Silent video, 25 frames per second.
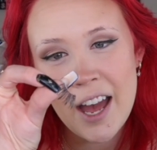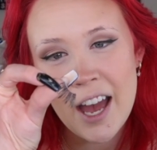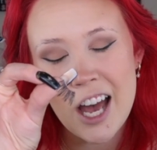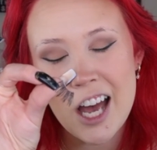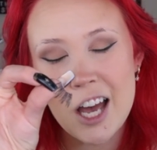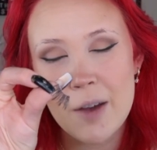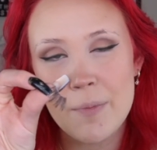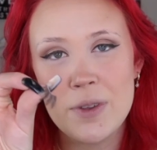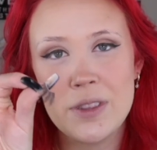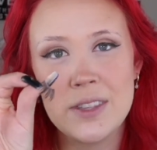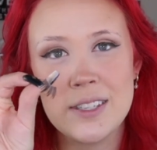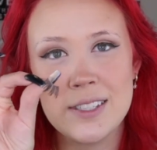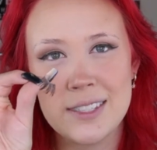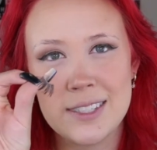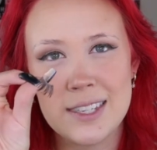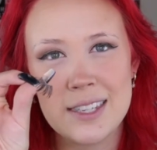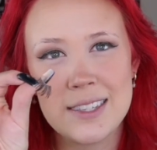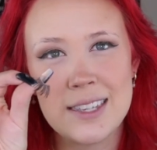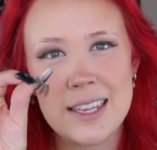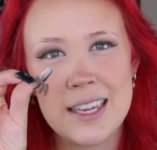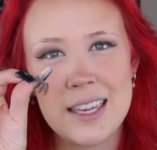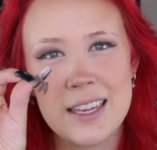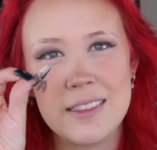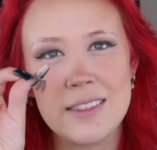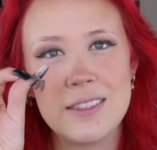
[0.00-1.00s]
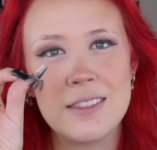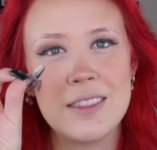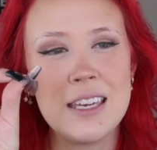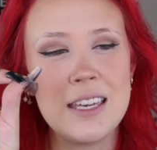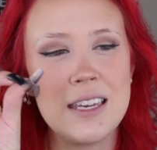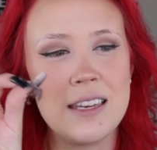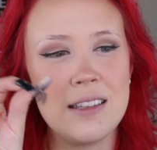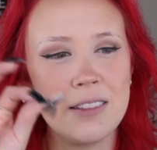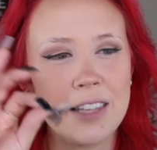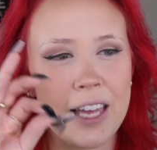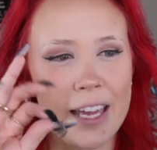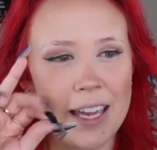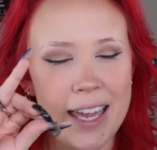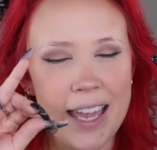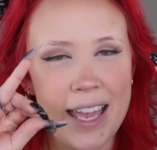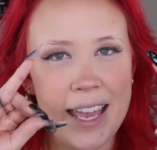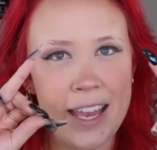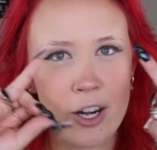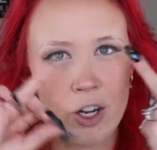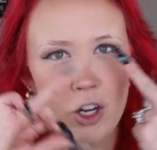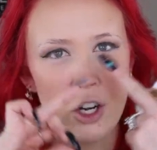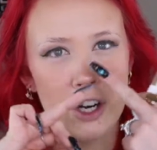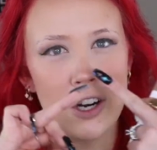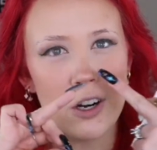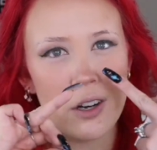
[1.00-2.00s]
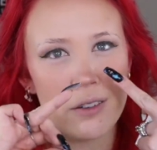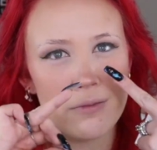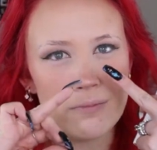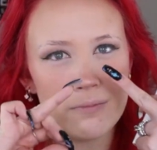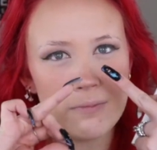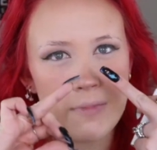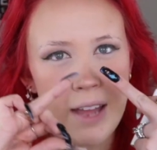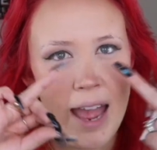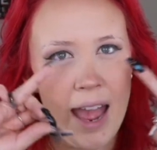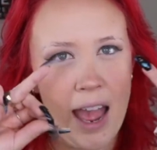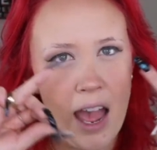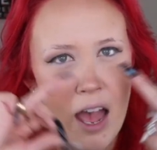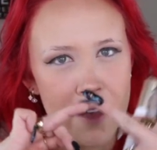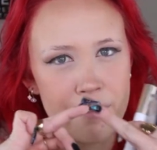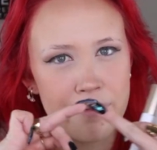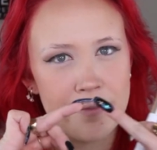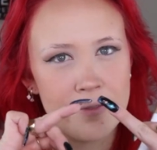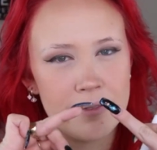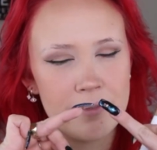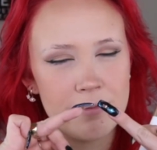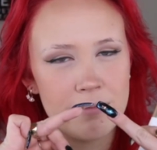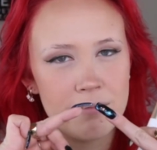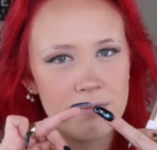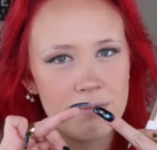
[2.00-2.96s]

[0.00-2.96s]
And this is the like inner half.